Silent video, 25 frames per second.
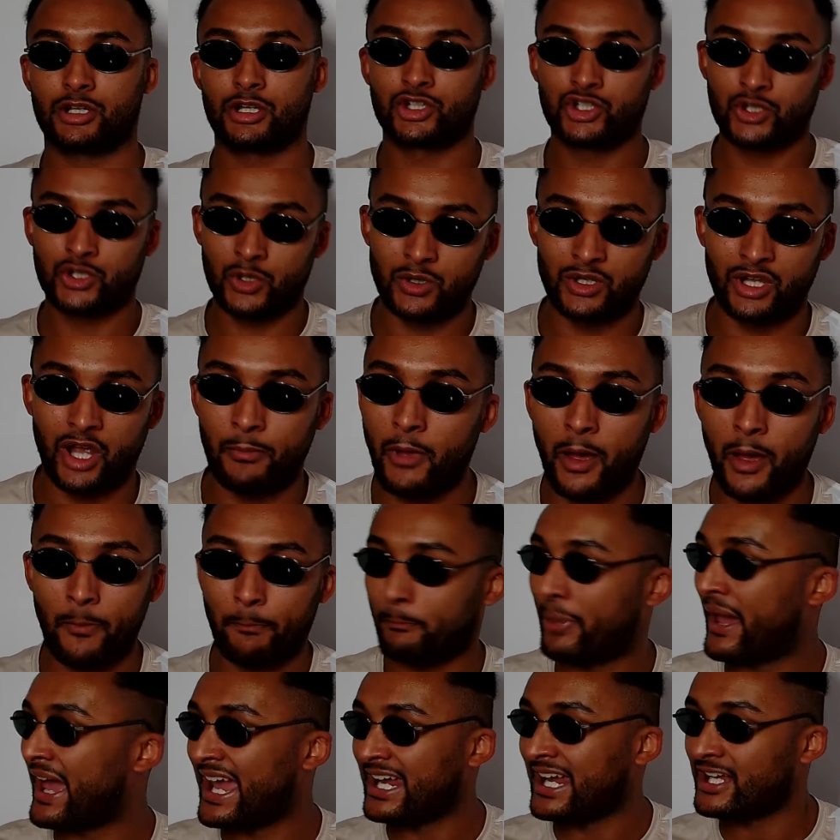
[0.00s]
Do you know what I mean? I'm not
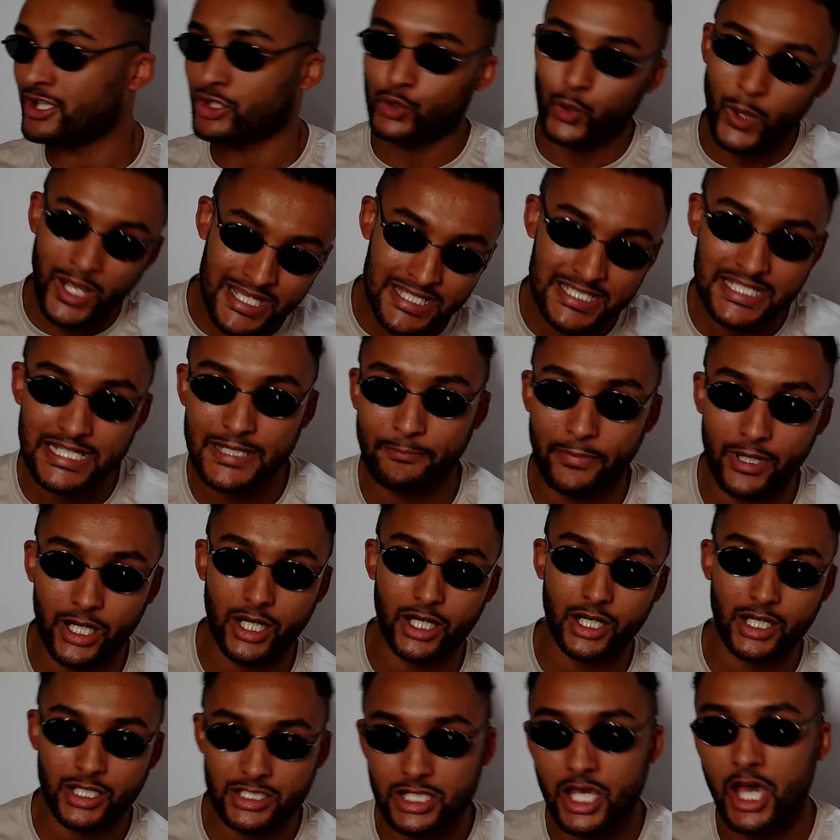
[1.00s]
paying
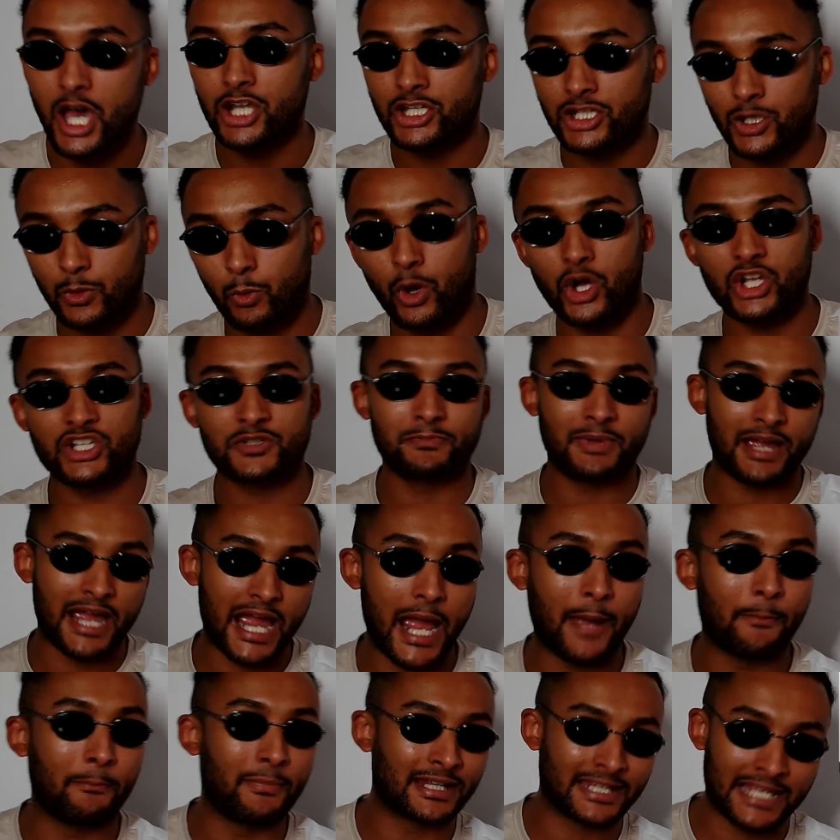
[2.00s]
$20 to watch
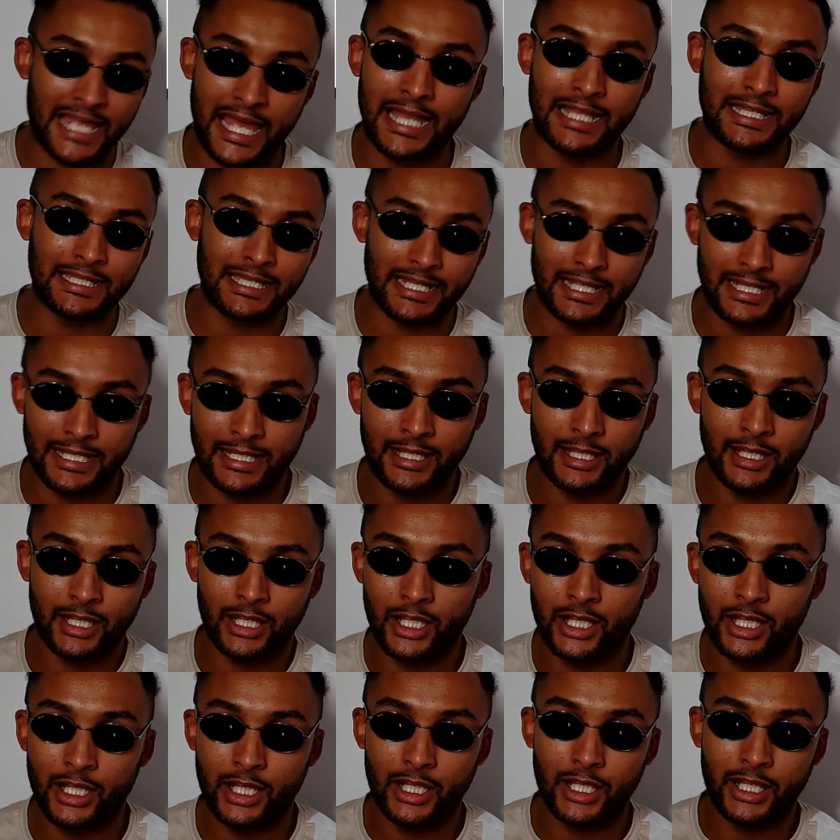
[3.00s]
Mahatma Gandhi
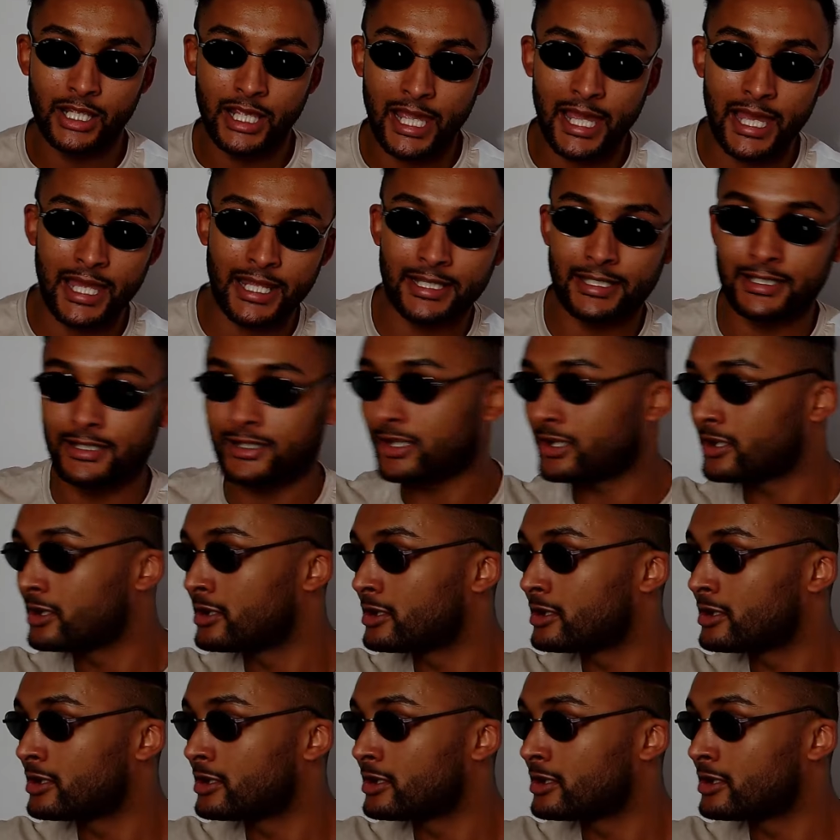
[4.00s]
and